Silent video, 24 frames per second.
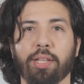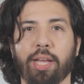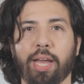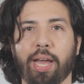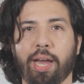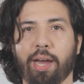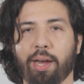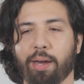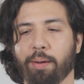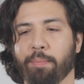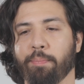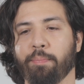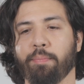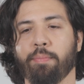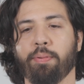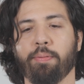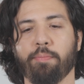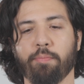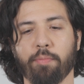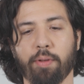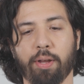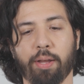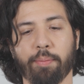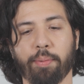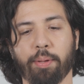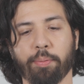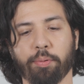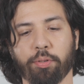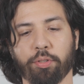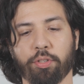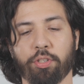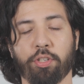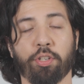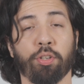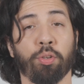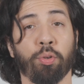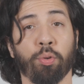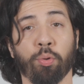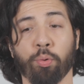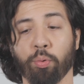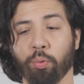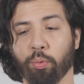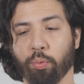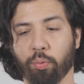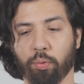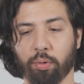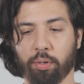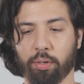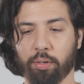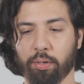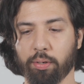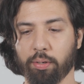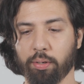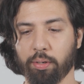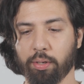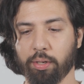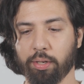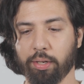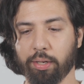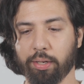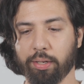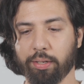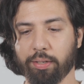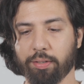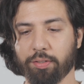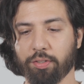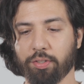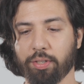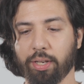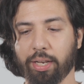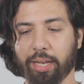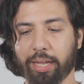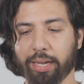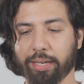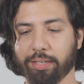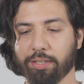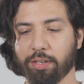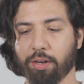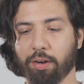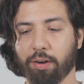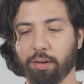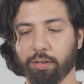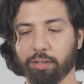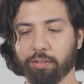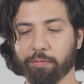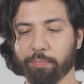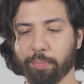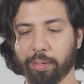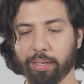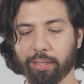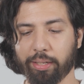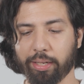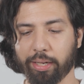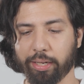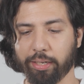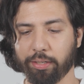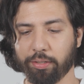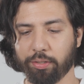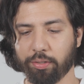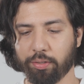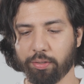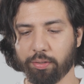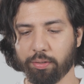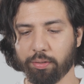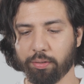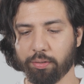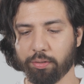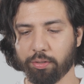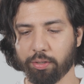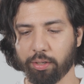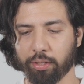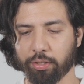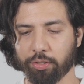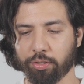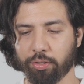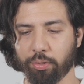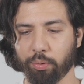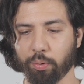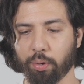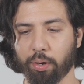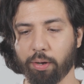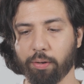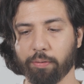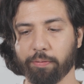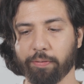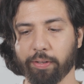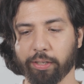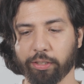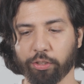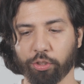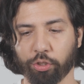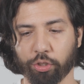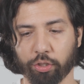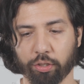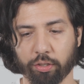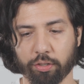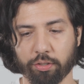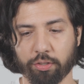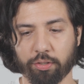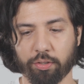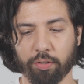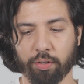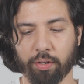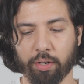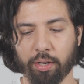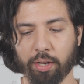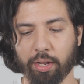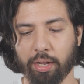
the app, I'm able to select all of my lights. So let's do all fixtures,